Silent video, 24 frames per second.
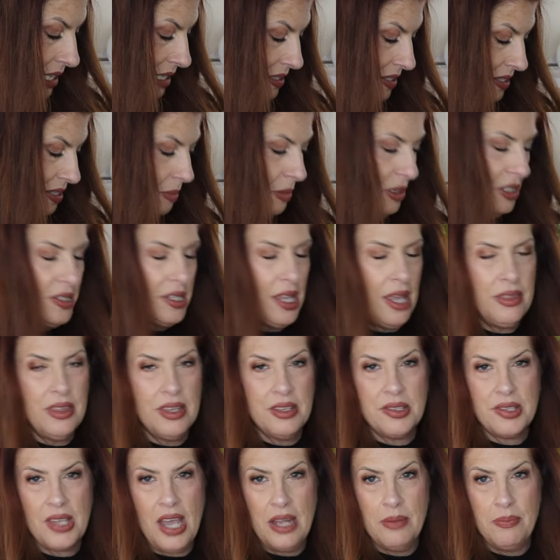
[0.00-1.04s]
Someone said
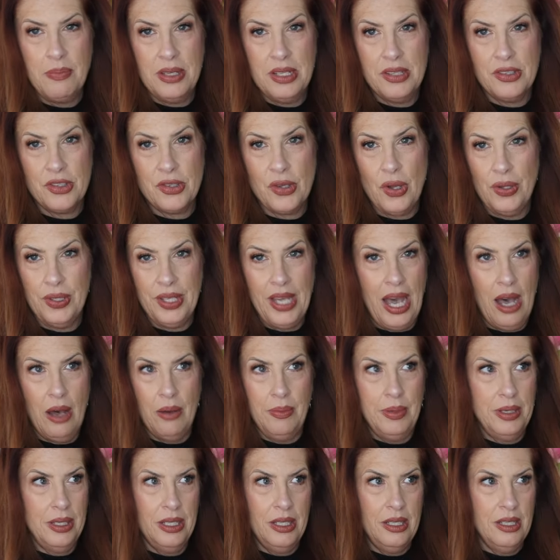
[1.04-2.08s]
this had been sold
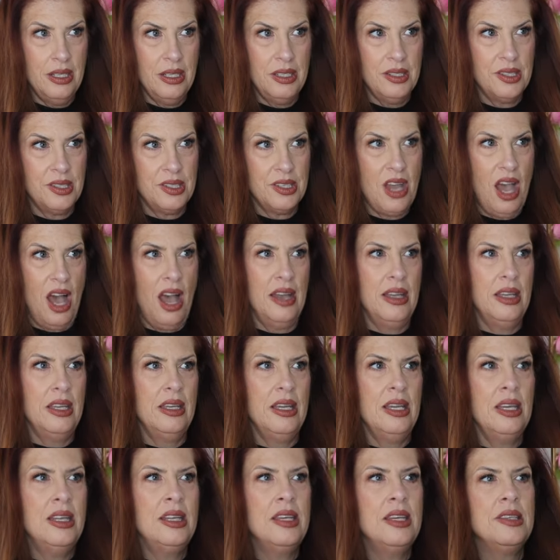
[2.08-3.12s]
out, but it is not.
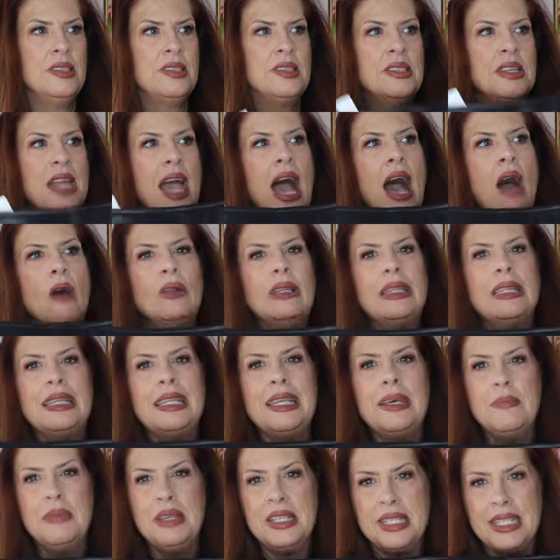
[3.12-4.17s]
It is now
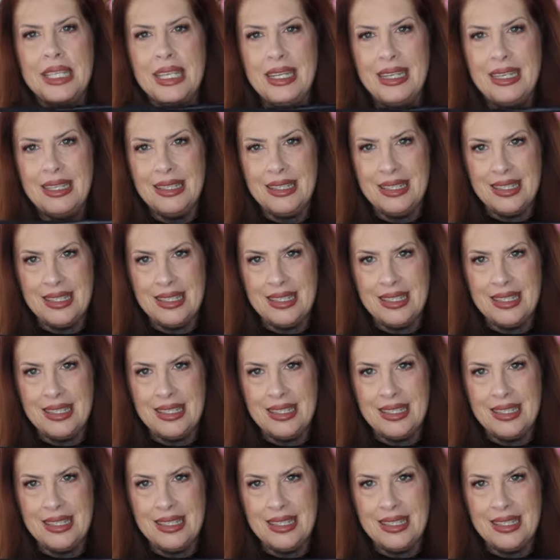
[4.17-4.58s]
limited in